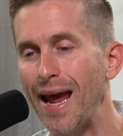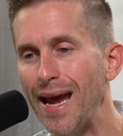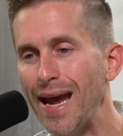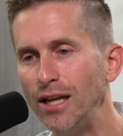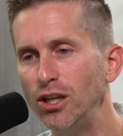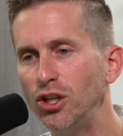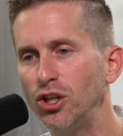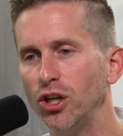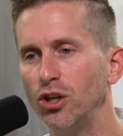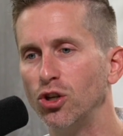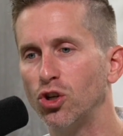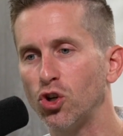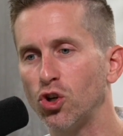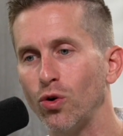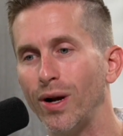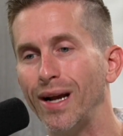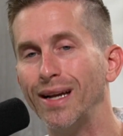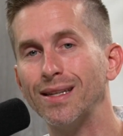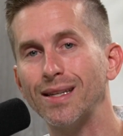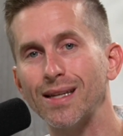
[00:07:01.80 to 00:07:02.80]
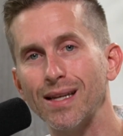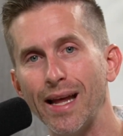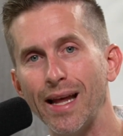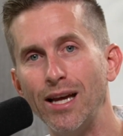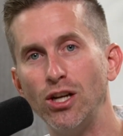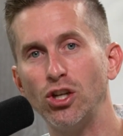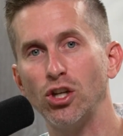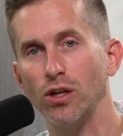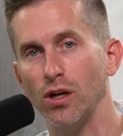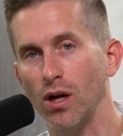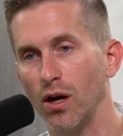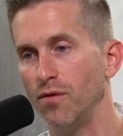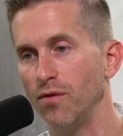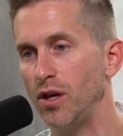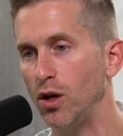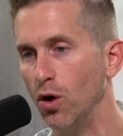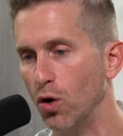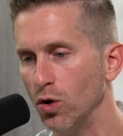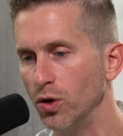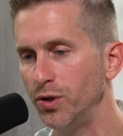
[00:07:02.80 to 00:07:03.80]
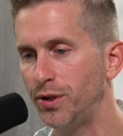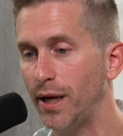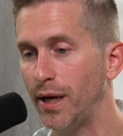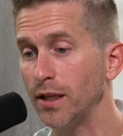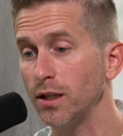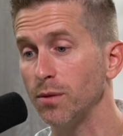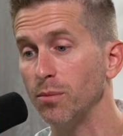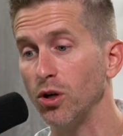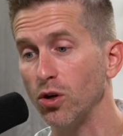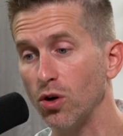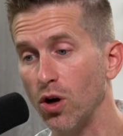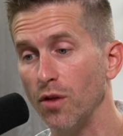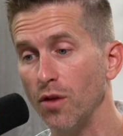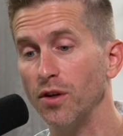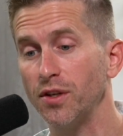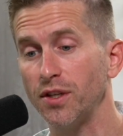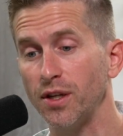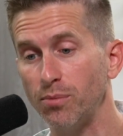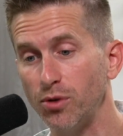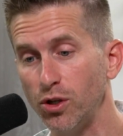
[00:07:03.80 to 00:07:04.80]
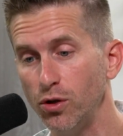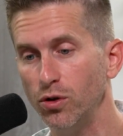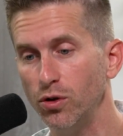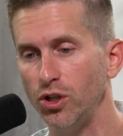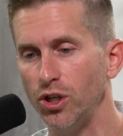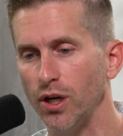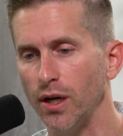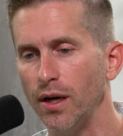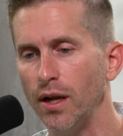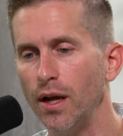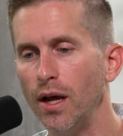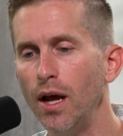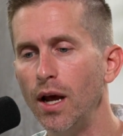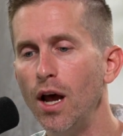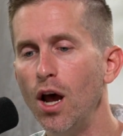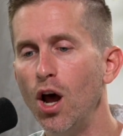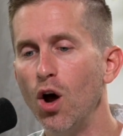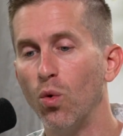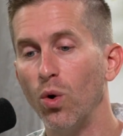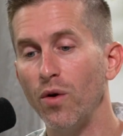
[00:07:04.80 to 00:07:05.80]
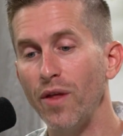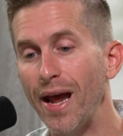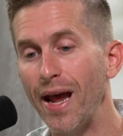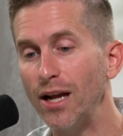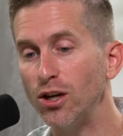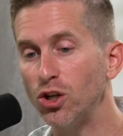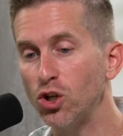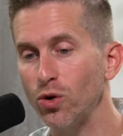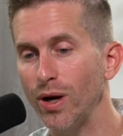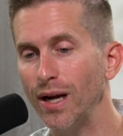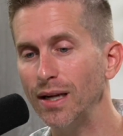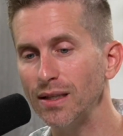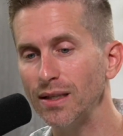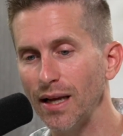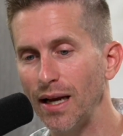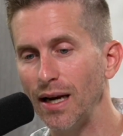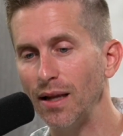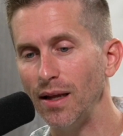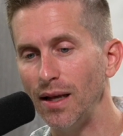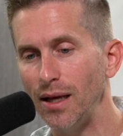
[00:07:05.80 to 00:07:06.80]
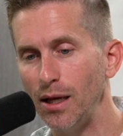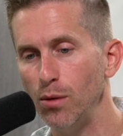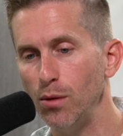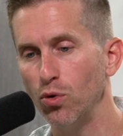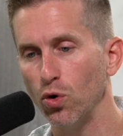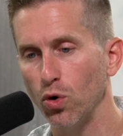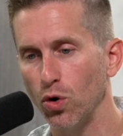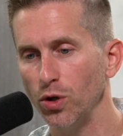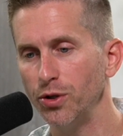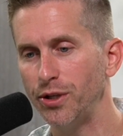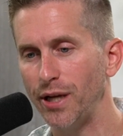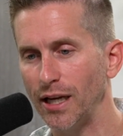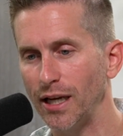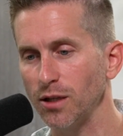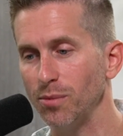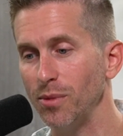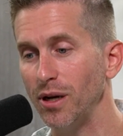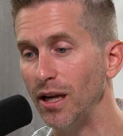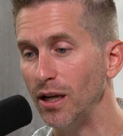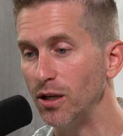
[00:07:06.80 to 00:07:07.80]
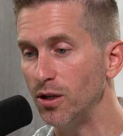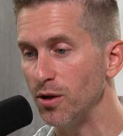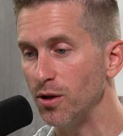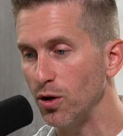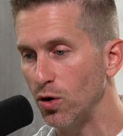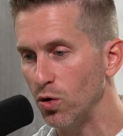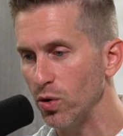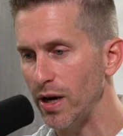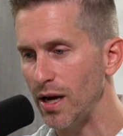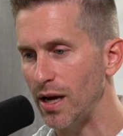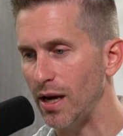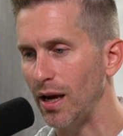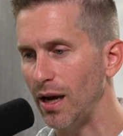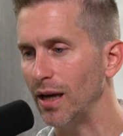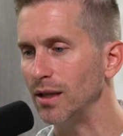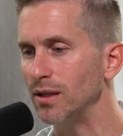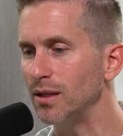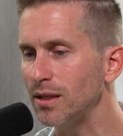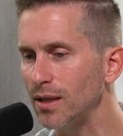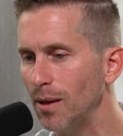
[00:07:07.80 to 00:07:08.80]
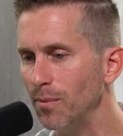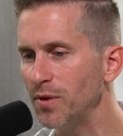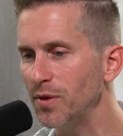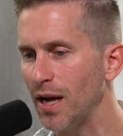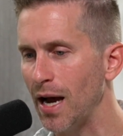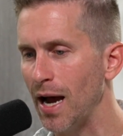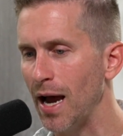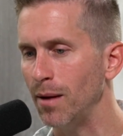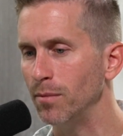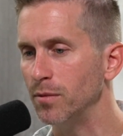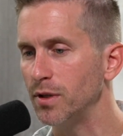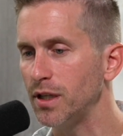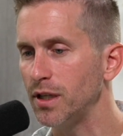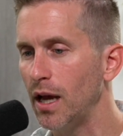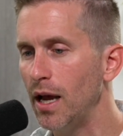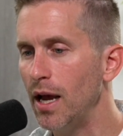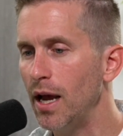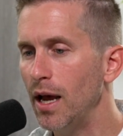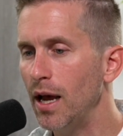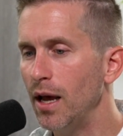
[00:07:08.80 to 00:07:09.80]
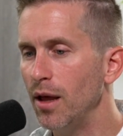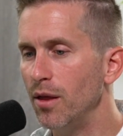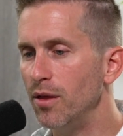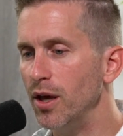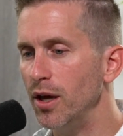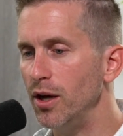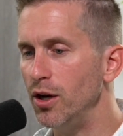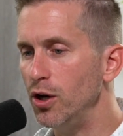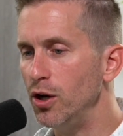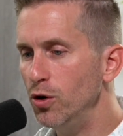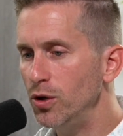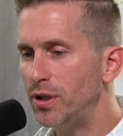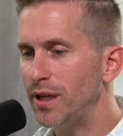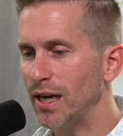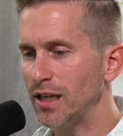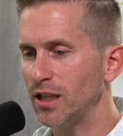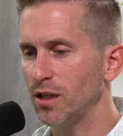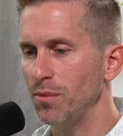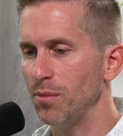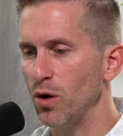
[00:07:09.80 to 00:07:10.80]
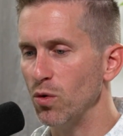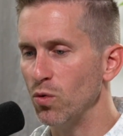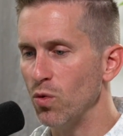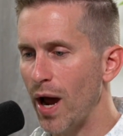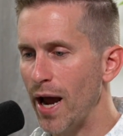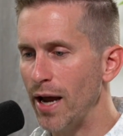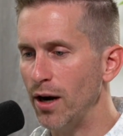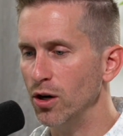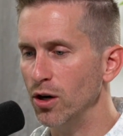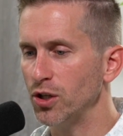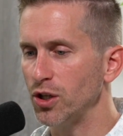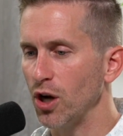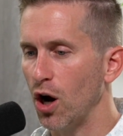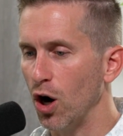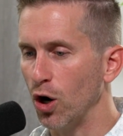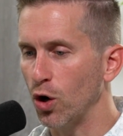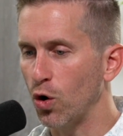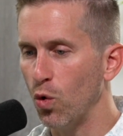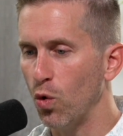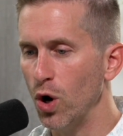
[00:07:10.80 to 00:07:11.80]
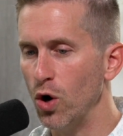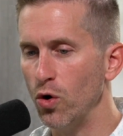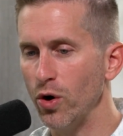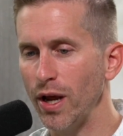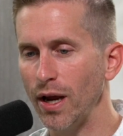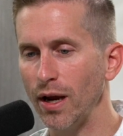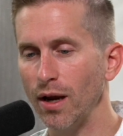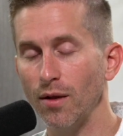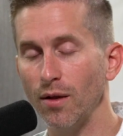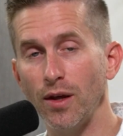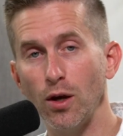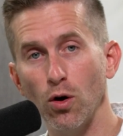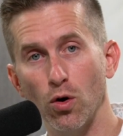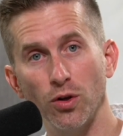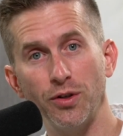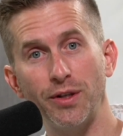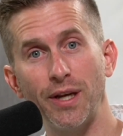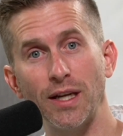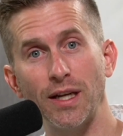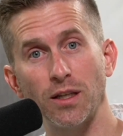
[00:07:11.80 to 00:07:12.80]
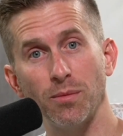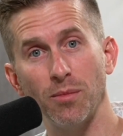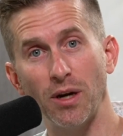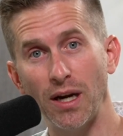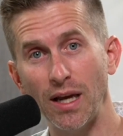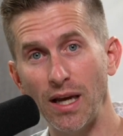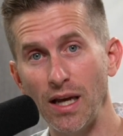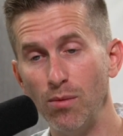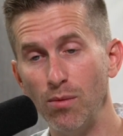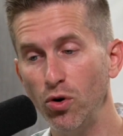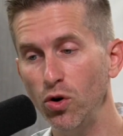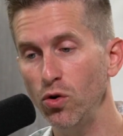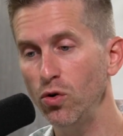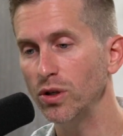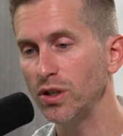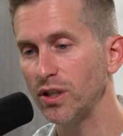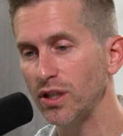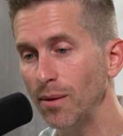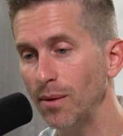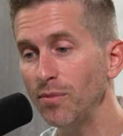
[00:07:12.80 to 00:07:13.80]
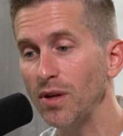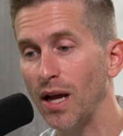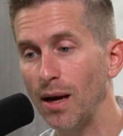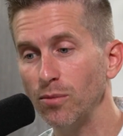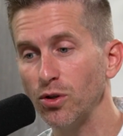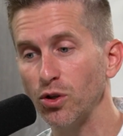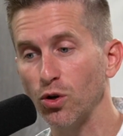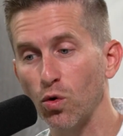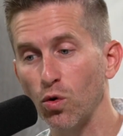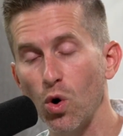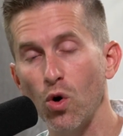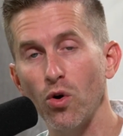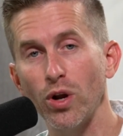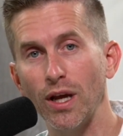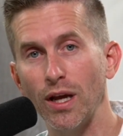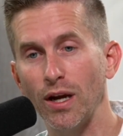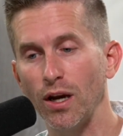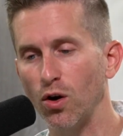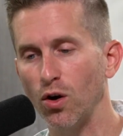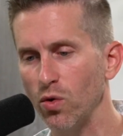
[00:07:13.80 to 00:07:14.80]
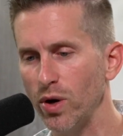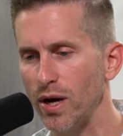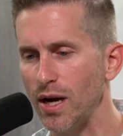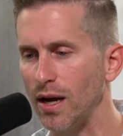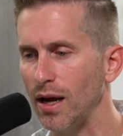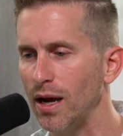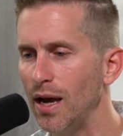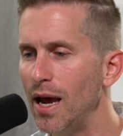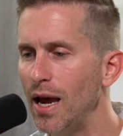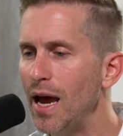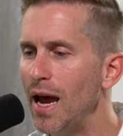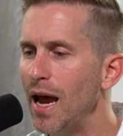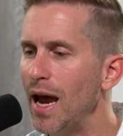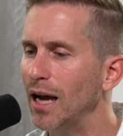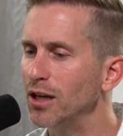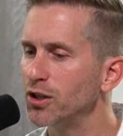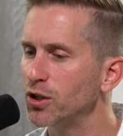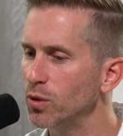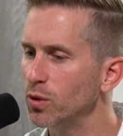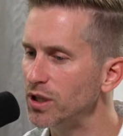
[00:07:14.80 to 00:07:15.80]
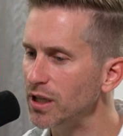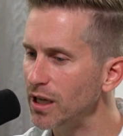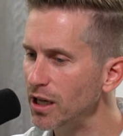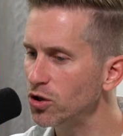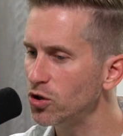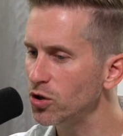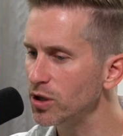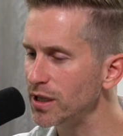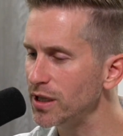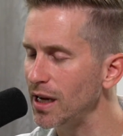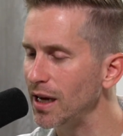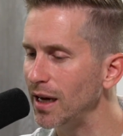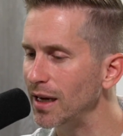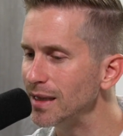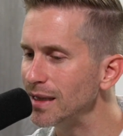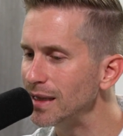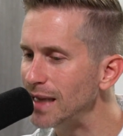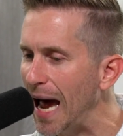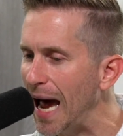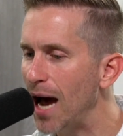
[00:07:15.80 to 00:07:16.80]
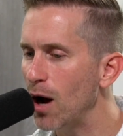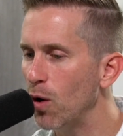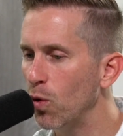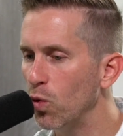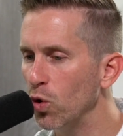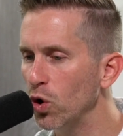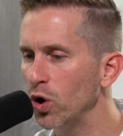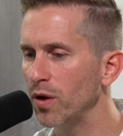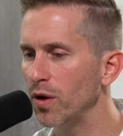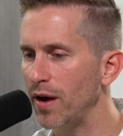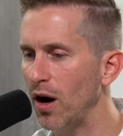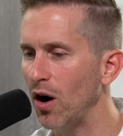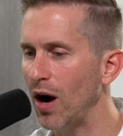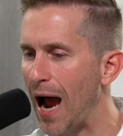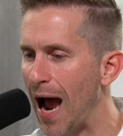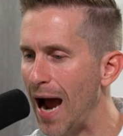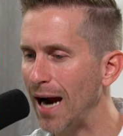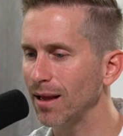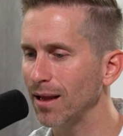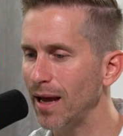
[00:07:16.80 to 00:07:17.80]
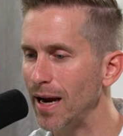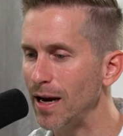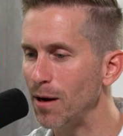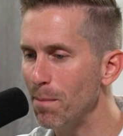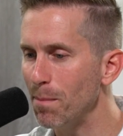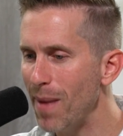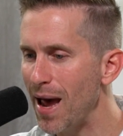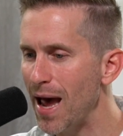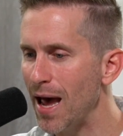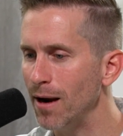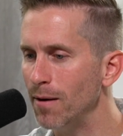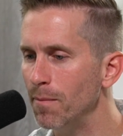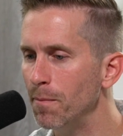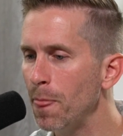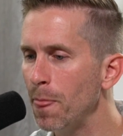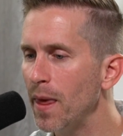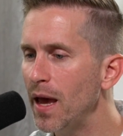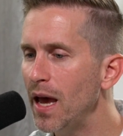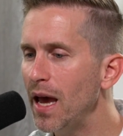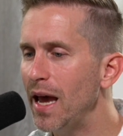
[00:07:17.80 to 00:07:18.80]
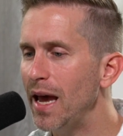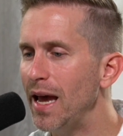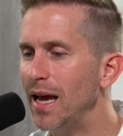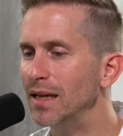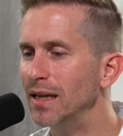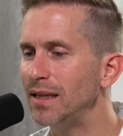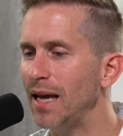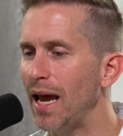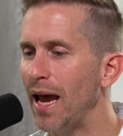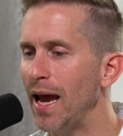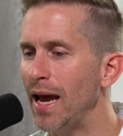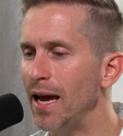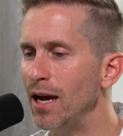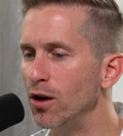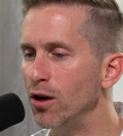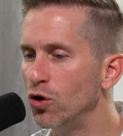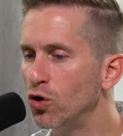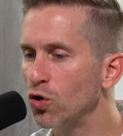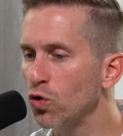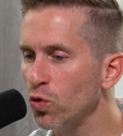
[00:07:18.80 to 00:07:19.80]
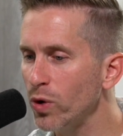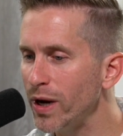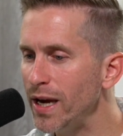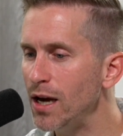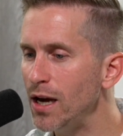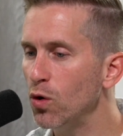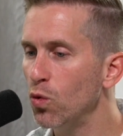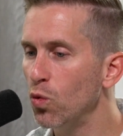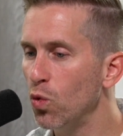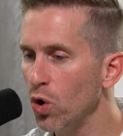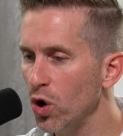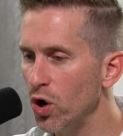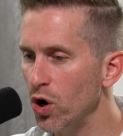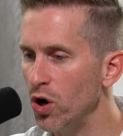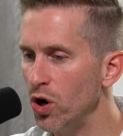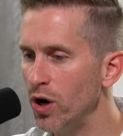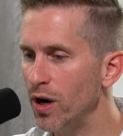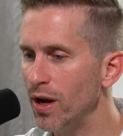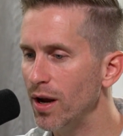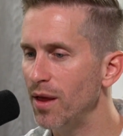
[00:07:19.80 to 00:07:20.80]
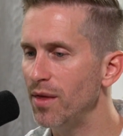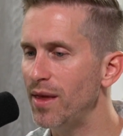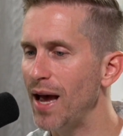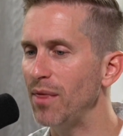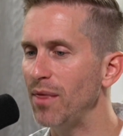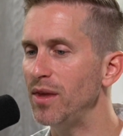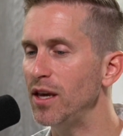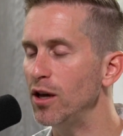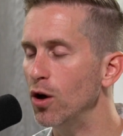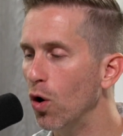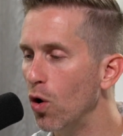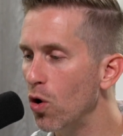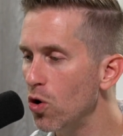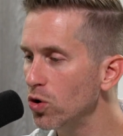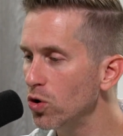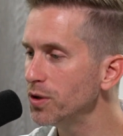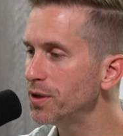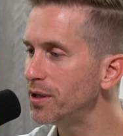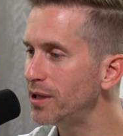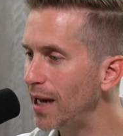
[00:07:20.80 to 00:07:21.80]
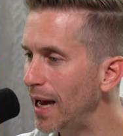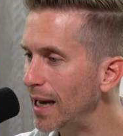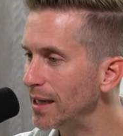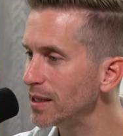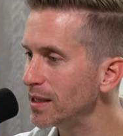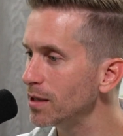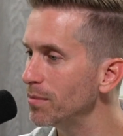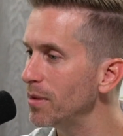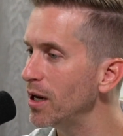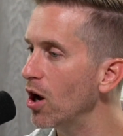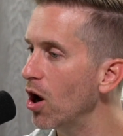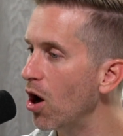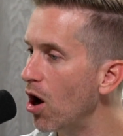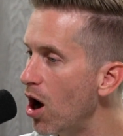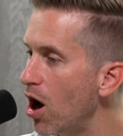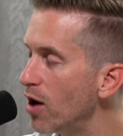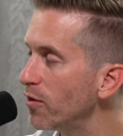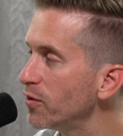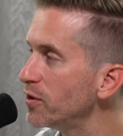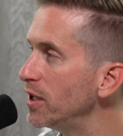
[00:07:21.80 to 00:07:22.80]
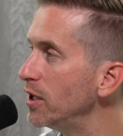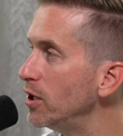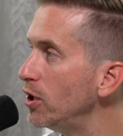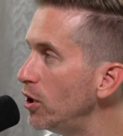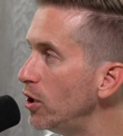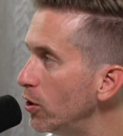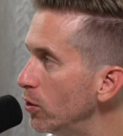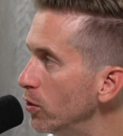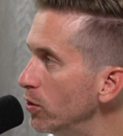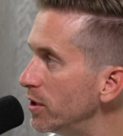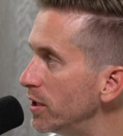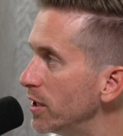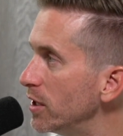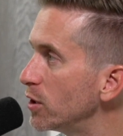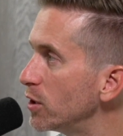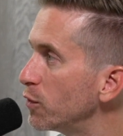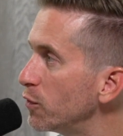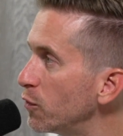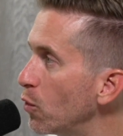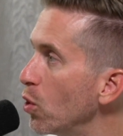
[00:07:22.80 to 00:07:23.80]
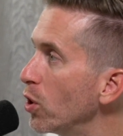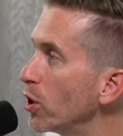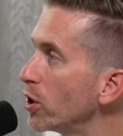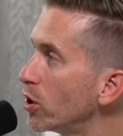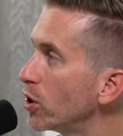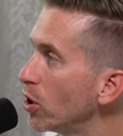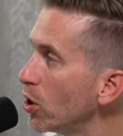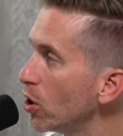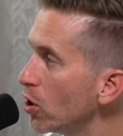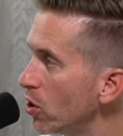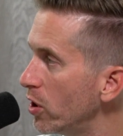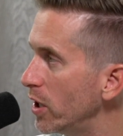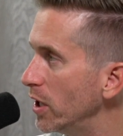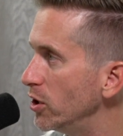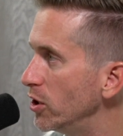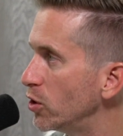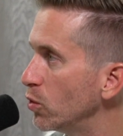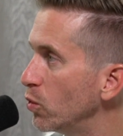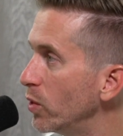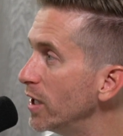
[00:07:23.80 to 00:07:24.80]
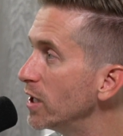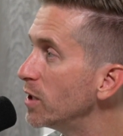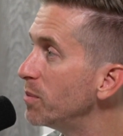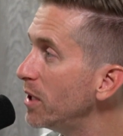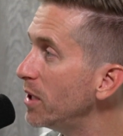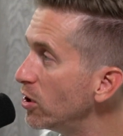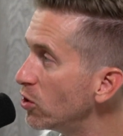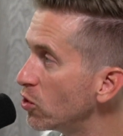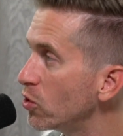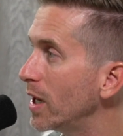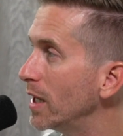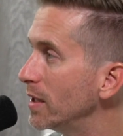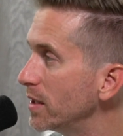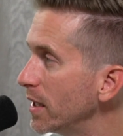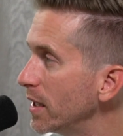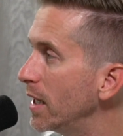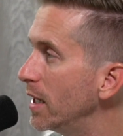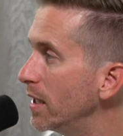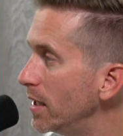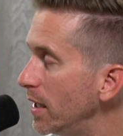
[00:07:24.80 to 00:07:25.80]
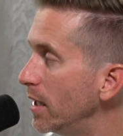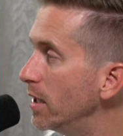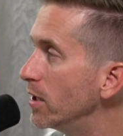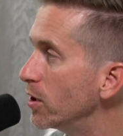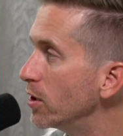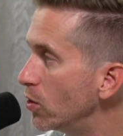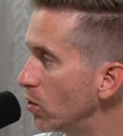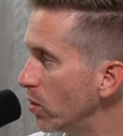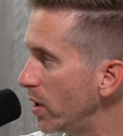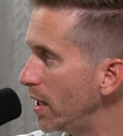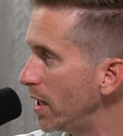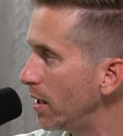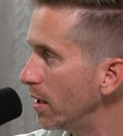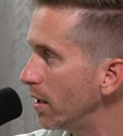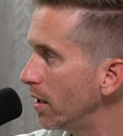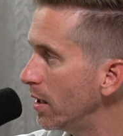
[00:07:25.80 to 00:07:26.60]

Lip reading: ancient translation of the Old Testament called the Septuagint, where they had translated the Hebrew Old Testament into the Greek. And sometimes the New Testament writers are quoting the Old Testament in Hebrew. Sometimes they're quoting it in Greek. And so what's interesting is that word there, act like men, is a Greek word that the Old Testament often uses for courage when it's being translated into Greek.